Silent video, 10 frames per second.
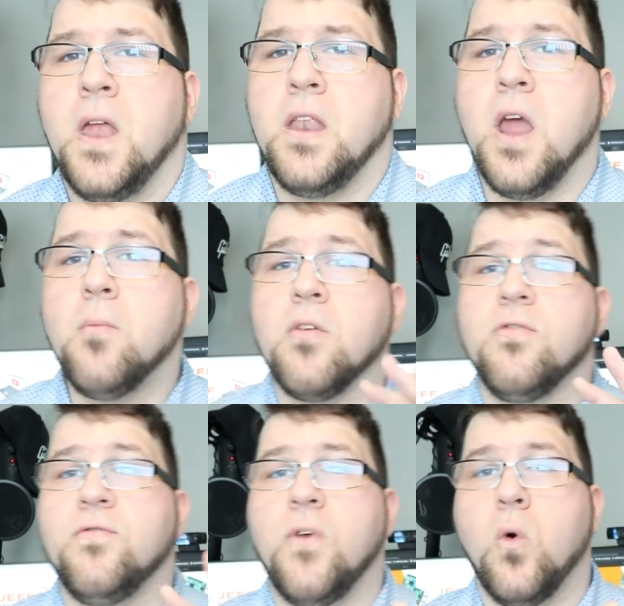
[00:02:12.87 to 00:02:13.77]
Number
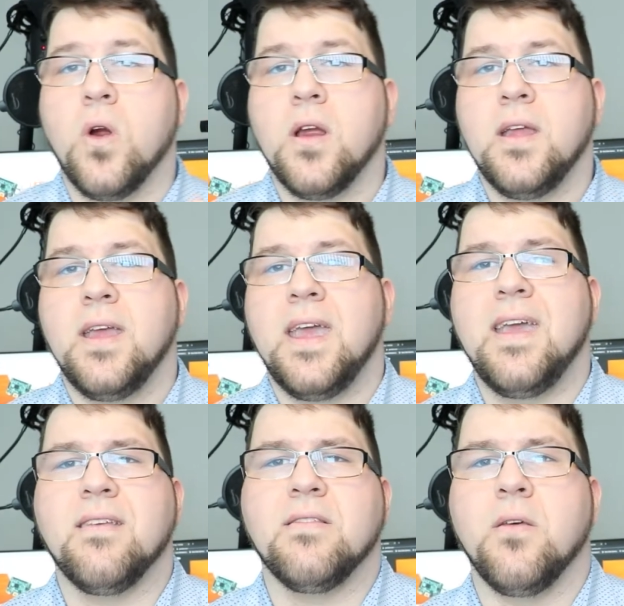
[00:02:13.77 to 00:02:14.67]
4
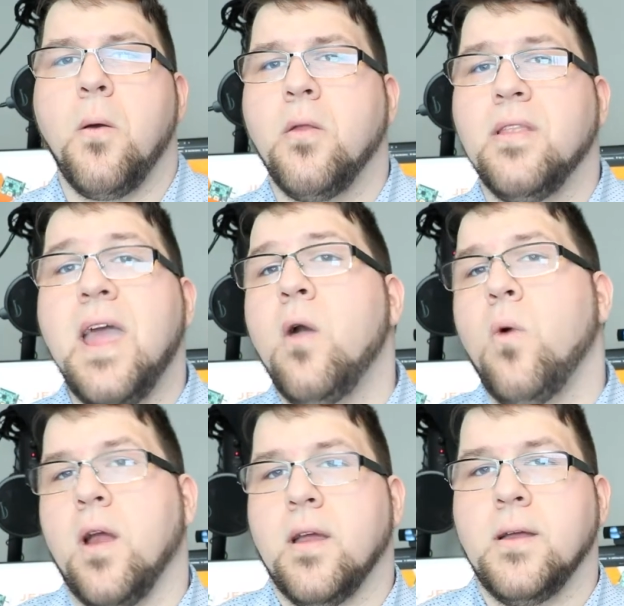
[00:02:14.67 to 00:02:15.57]
is
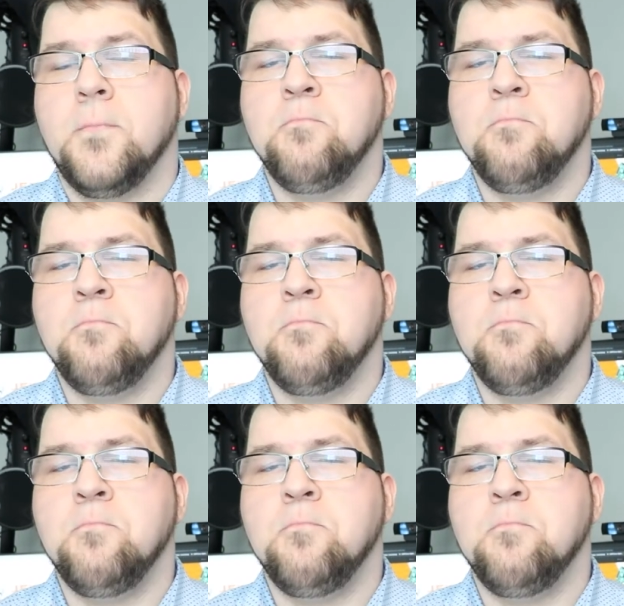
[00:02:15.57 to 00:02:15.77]
network.